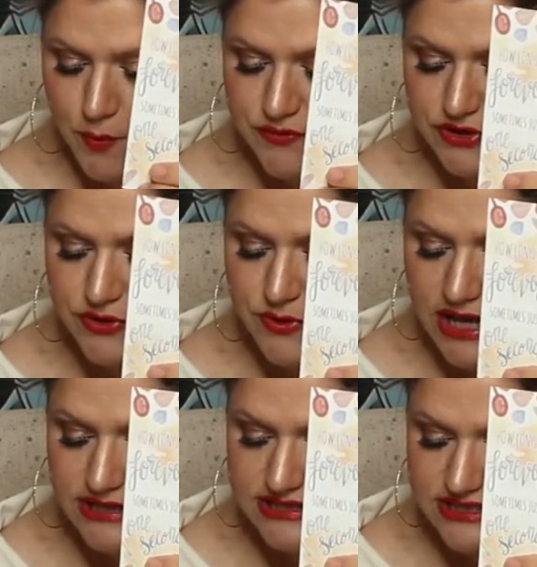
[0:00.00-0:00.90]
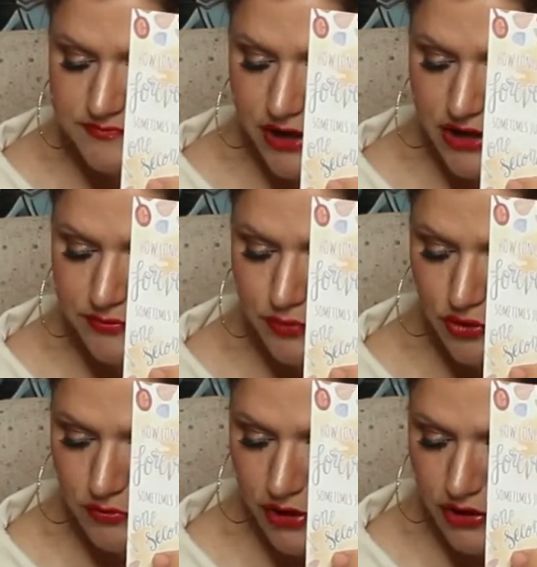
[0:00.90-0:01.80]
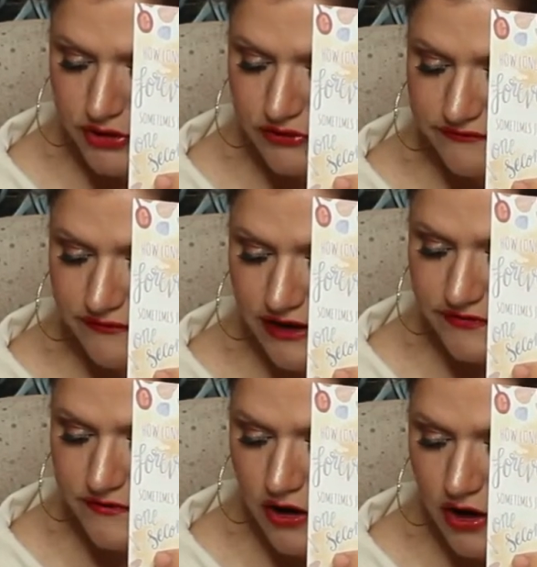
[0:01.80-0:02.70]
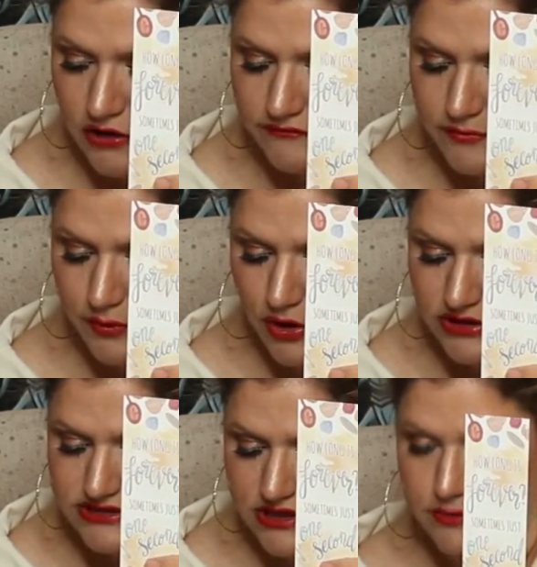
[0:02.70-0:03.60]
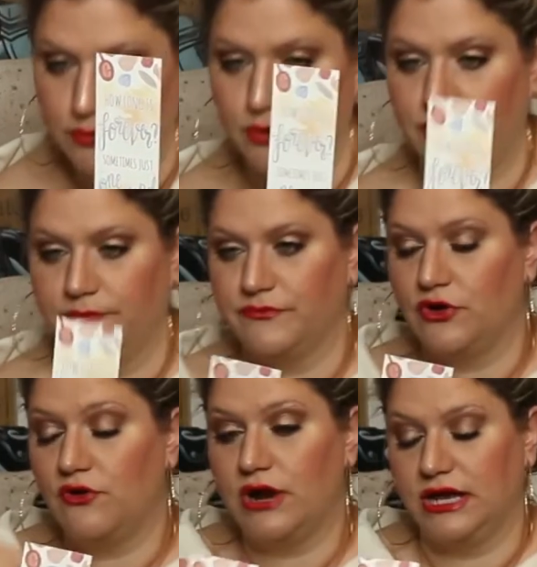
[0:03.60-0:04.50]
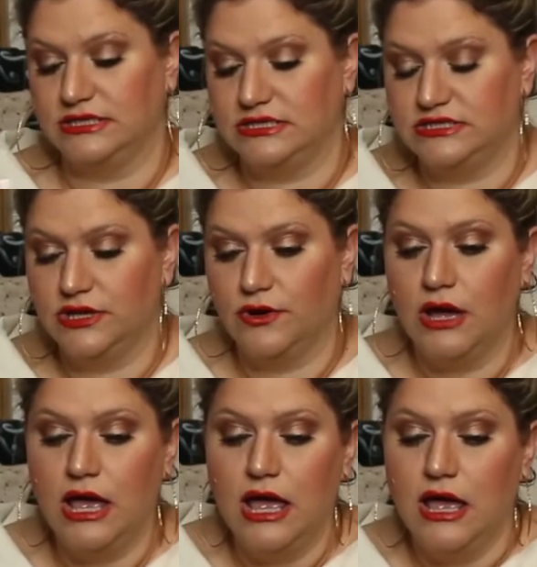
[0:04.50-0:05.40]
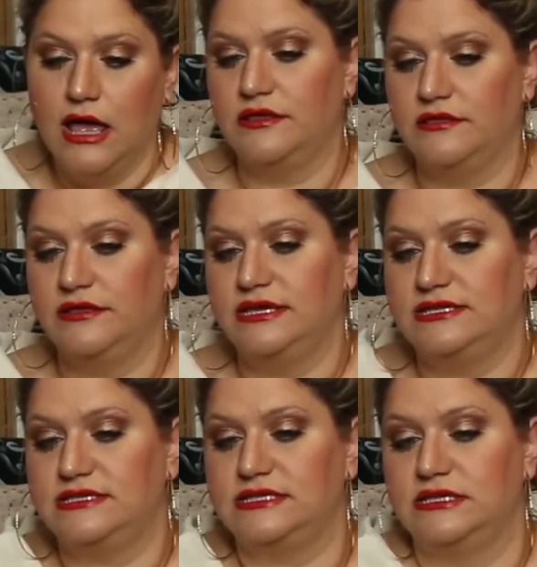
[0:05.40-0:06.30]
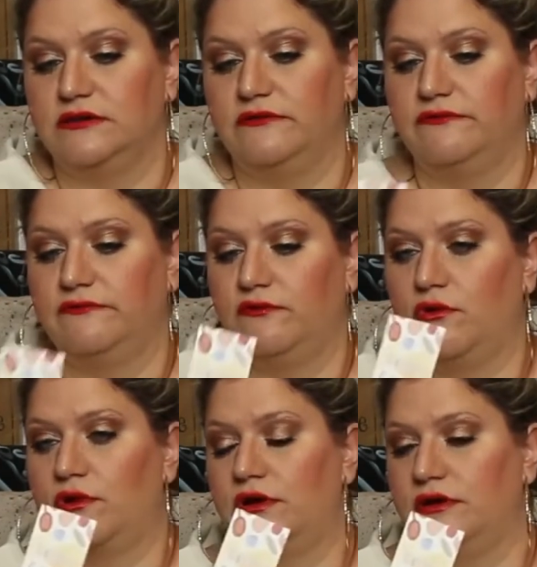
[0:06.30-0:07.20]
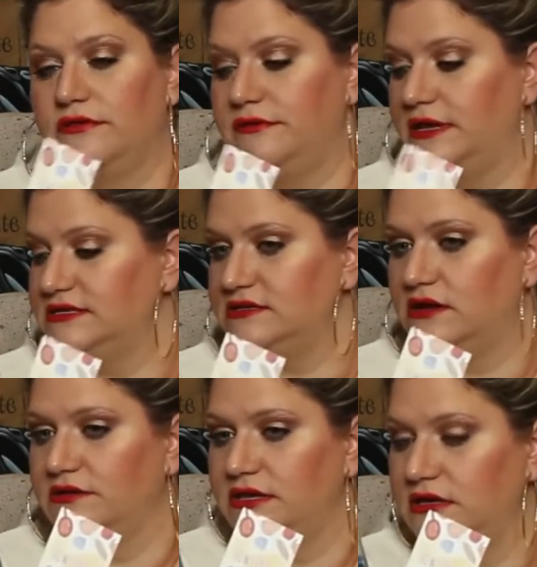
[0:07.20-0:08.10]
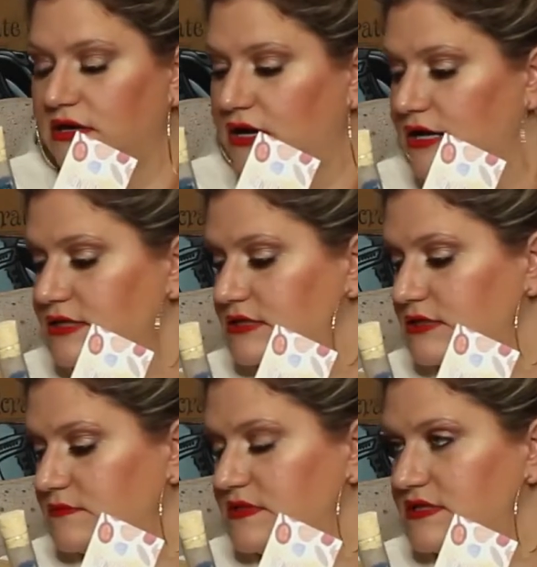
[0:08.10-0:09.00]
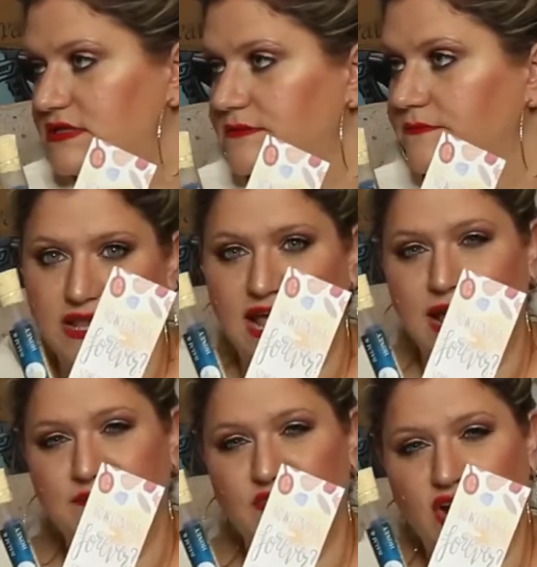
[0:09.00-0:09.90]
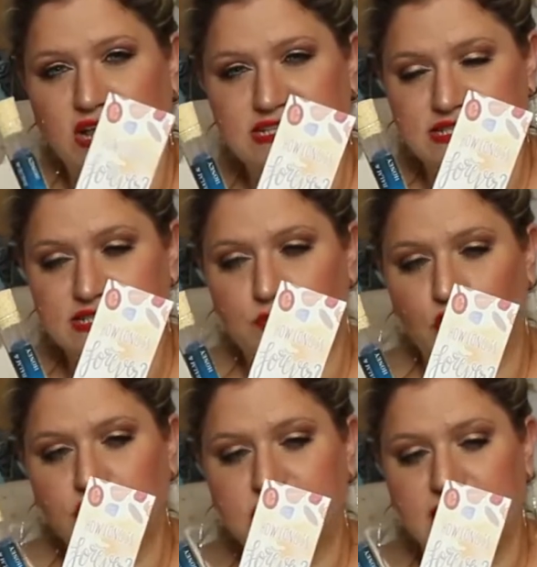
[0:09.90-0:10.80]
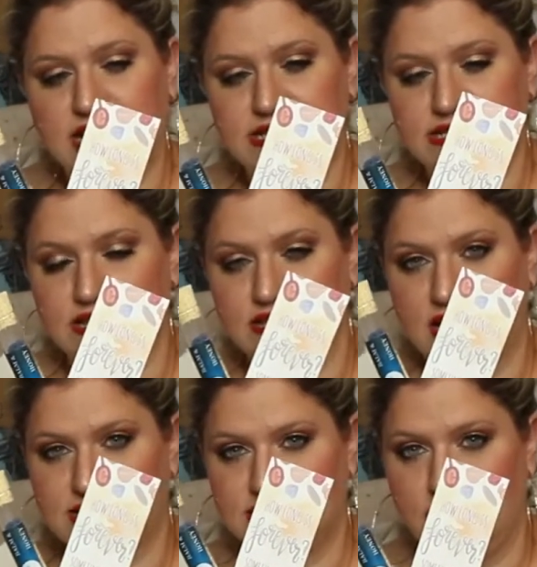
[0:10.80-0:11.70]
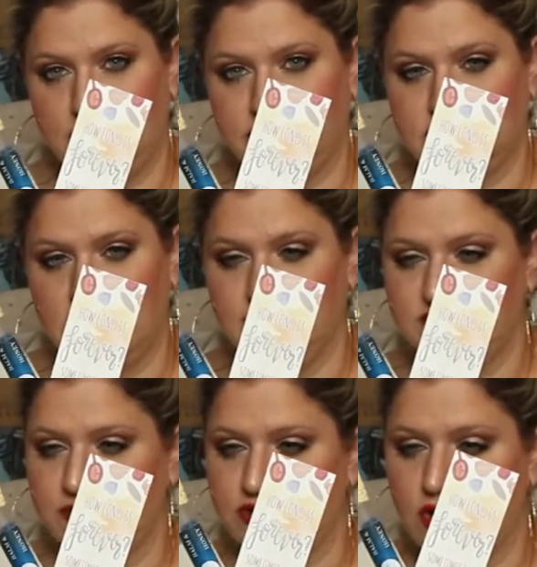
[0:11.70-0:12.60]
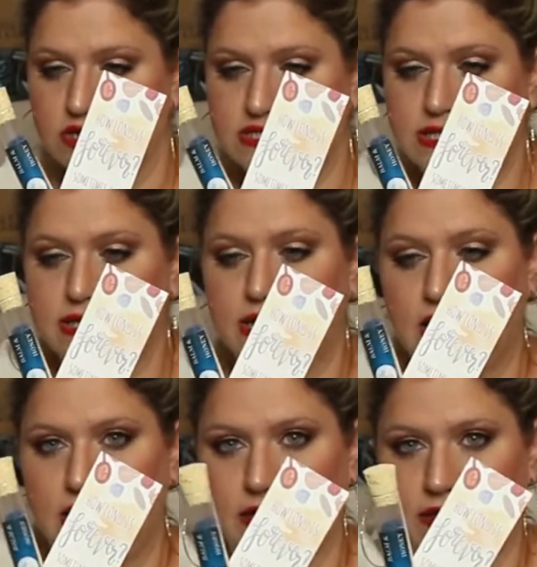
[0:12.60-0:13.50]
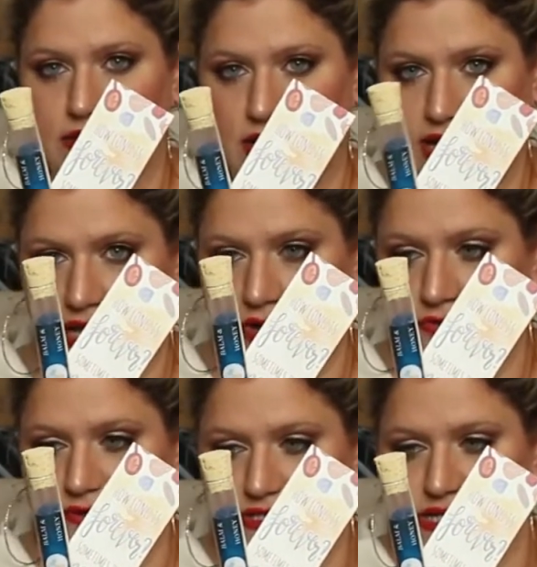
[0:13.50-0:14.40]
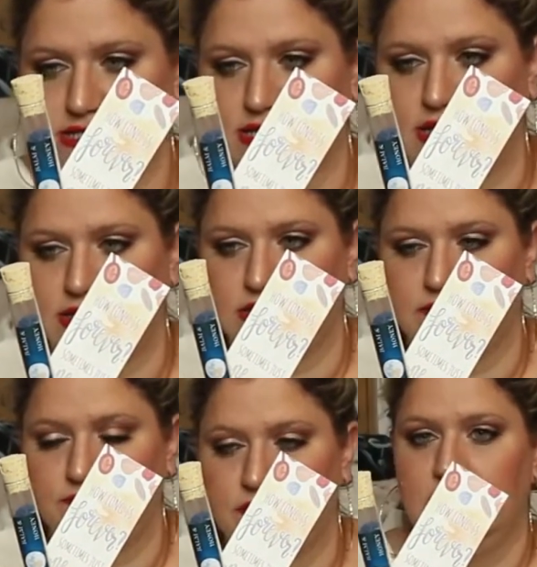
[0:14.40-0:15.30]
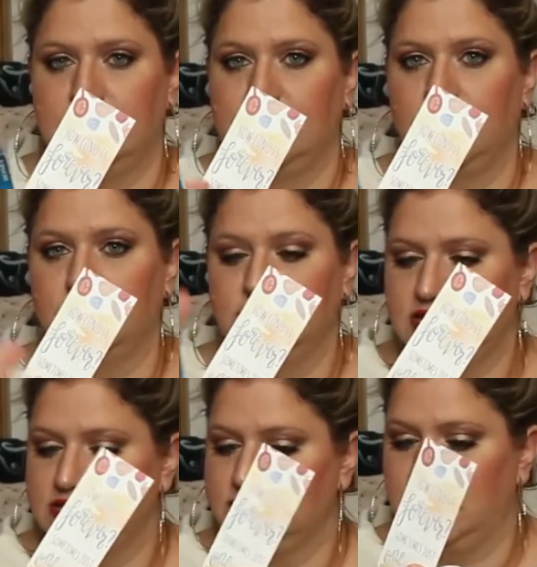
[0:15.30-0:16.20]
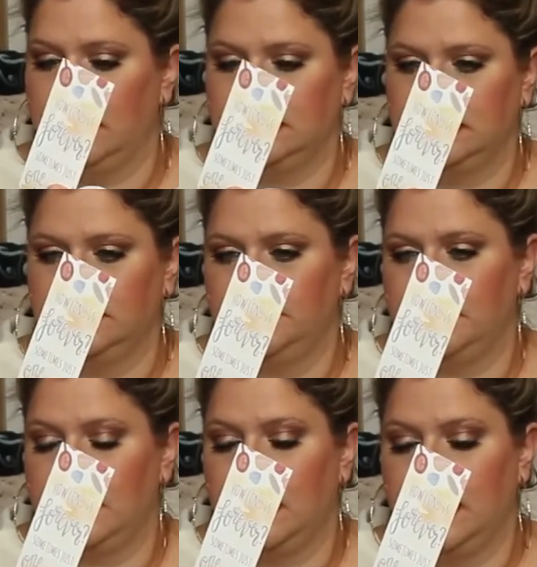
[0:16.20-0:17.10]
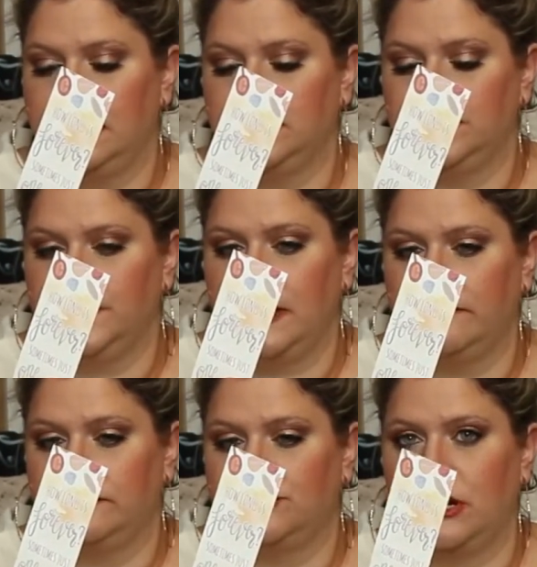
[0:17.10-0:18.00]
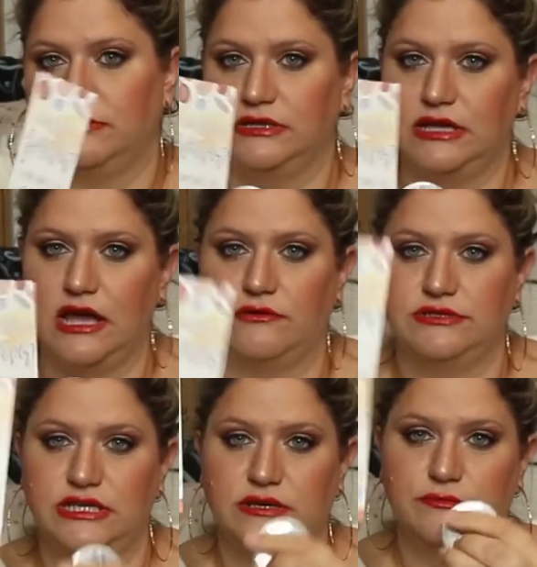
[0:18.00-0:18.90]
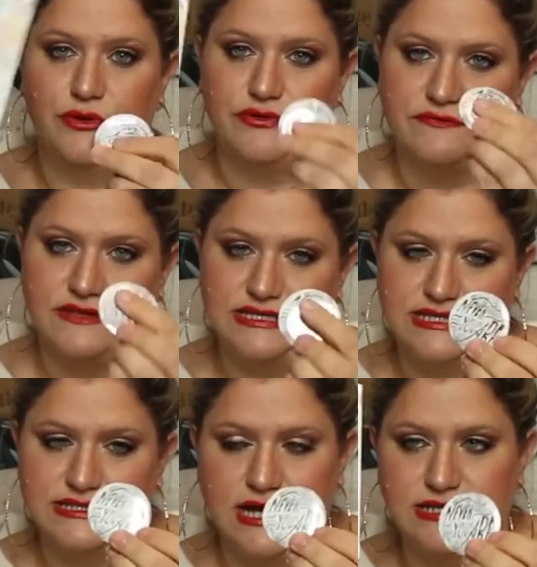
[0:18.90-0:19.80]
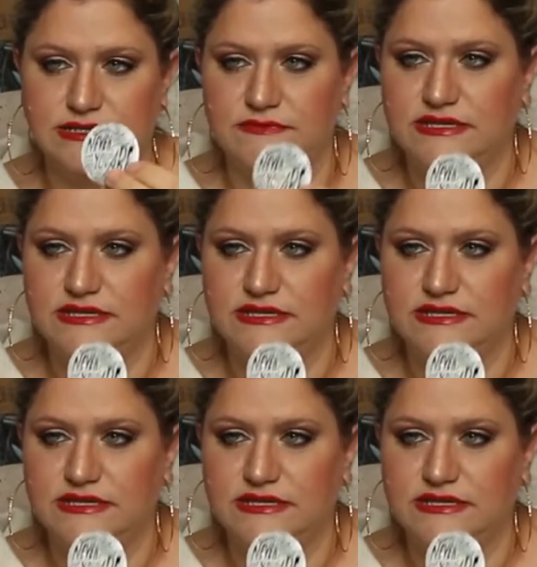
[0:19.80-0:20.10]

With your new Alice-inspired bookmark, you'll find the heart of the box, the book. Alright, so these 4 things are the items. I'm not as disappointed as last couple of times, but honestly, I count this as an item. I count this as an item. I do have trouble counting both of these as an item.